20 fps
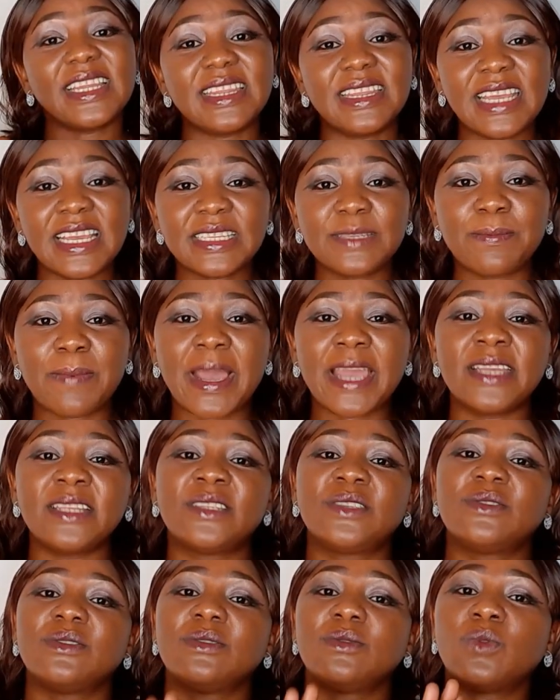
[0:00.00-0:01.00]
despite
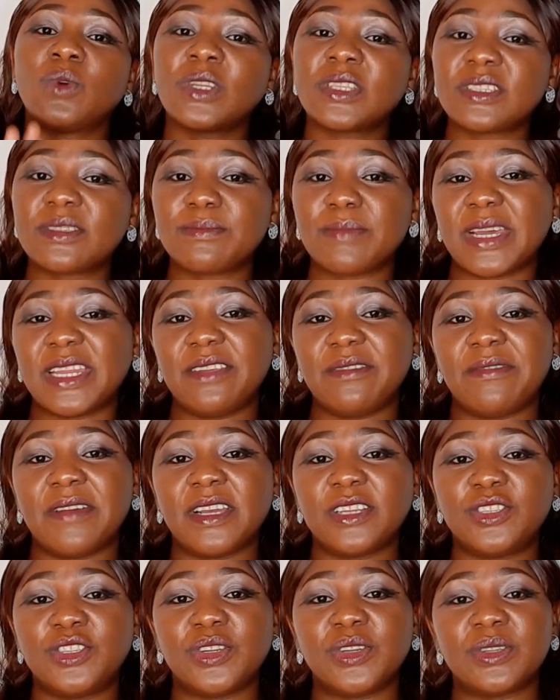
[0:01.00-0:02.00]
what
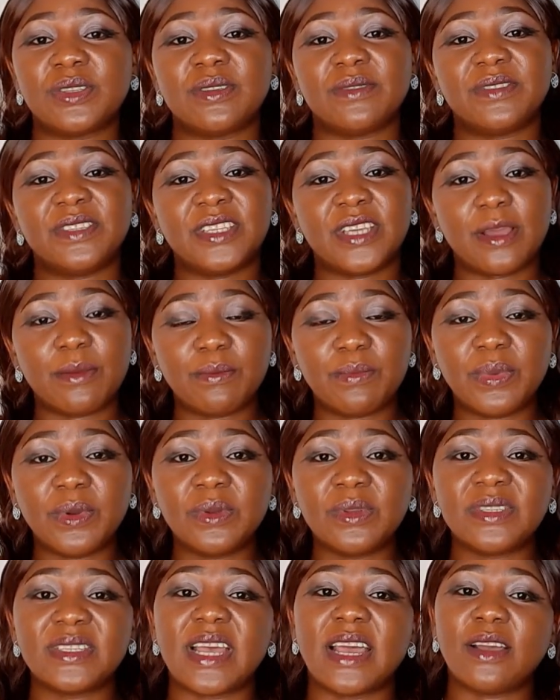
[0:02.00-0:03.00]
manufacturers of shampoos